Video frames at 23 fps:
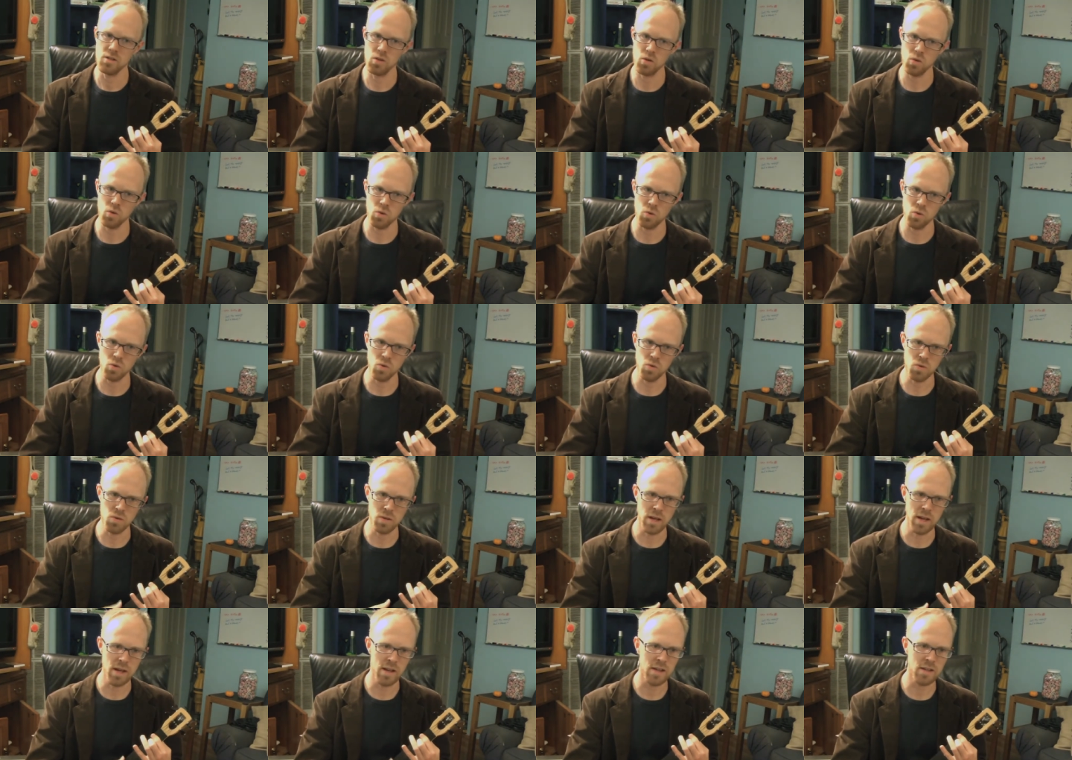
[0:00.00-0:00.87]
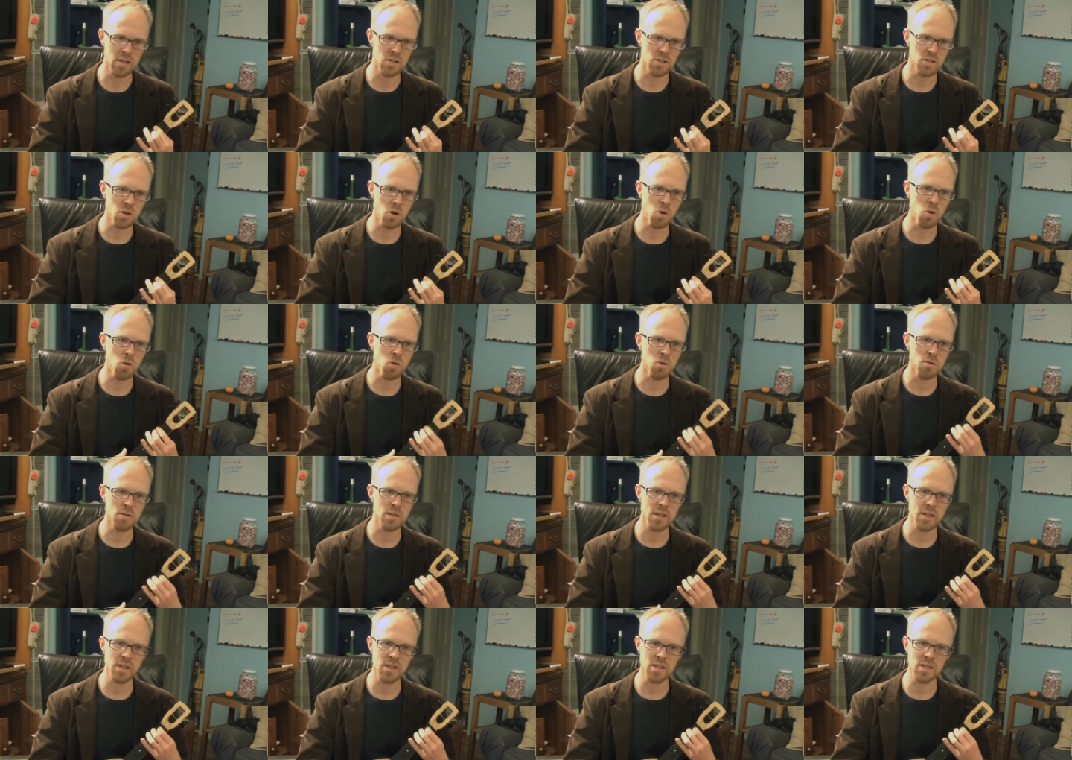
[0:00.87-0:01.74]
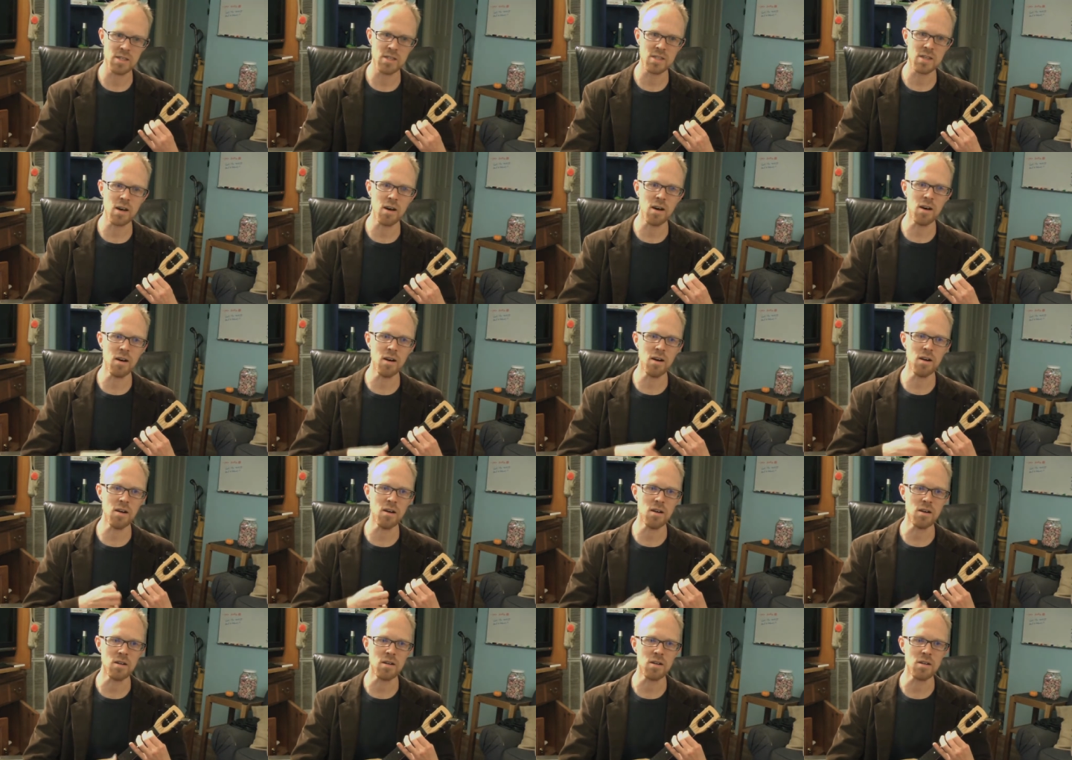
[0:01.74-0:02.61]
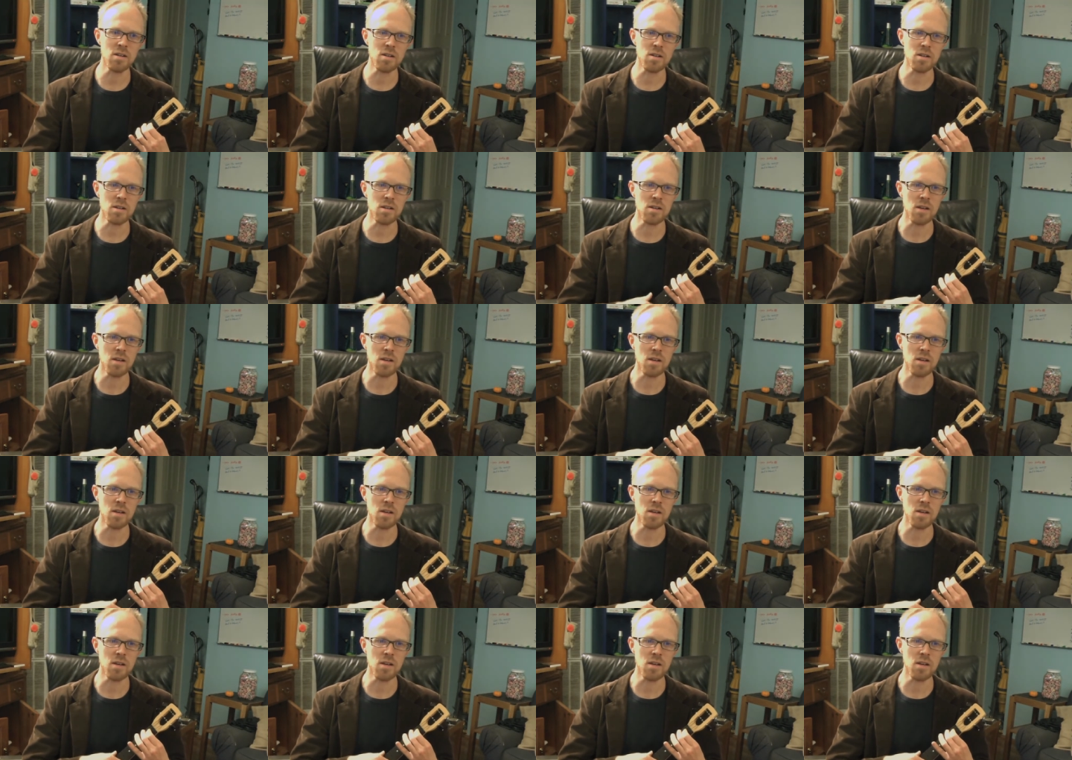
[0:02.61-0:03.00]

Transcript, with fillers: Tune as old as song